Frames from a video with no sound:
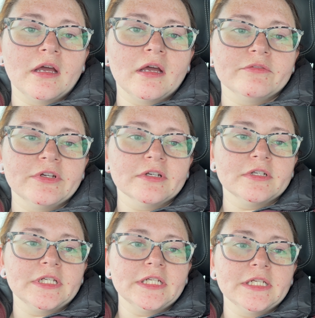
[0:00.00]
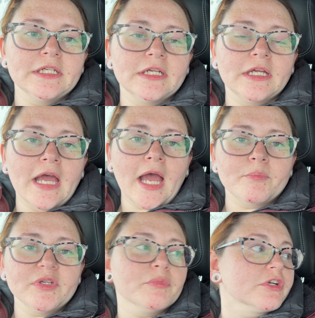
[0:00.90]
a very
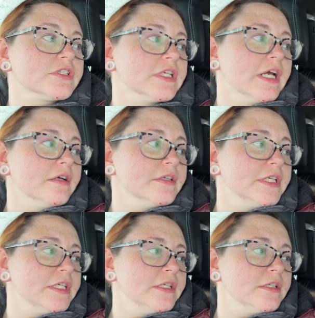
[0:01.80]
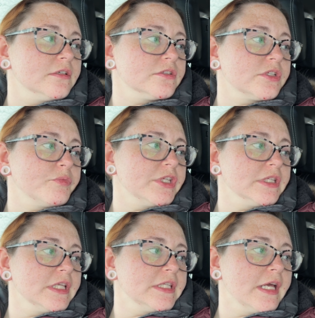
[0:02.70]
happy personality or
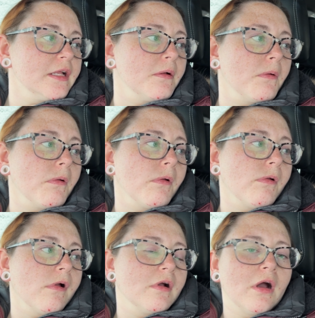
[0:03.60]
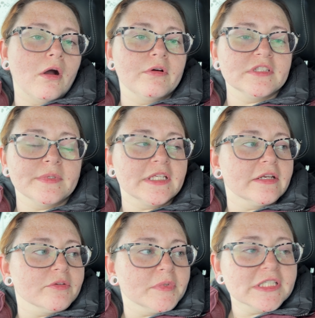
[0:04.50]
something like that. Mm-hmm. Always making
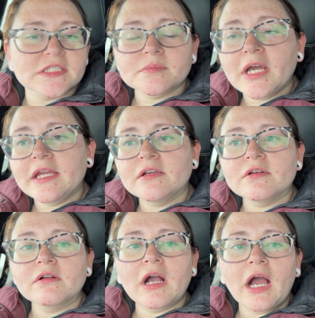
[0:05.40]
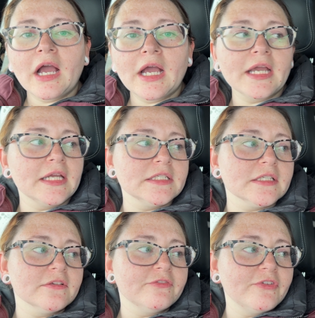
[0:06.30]
everybody smile, kind
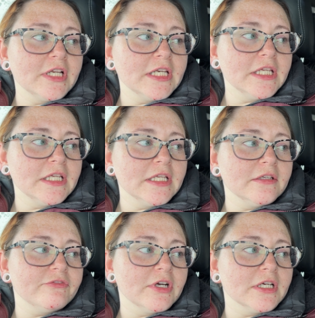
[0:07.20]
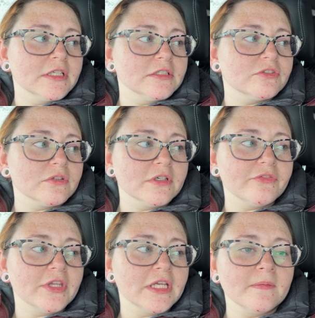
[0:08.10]
and funny, fun and sort
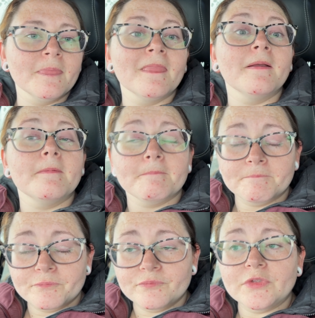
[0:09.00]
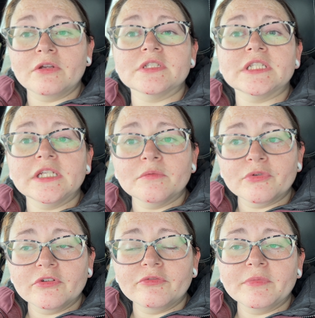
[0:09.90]
of thing. Noticing the improvement with noticing
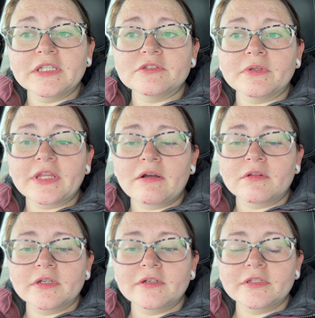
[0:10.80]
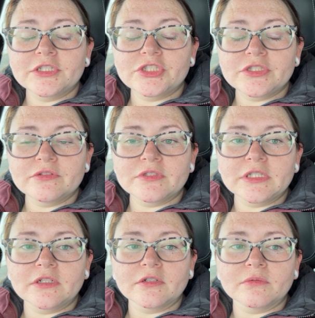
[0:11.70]
improvements with how clearly she's
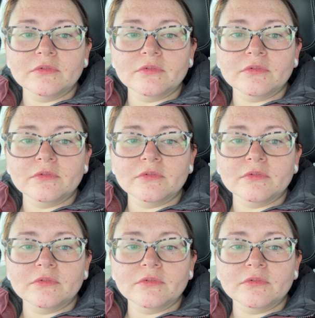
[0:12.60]
using her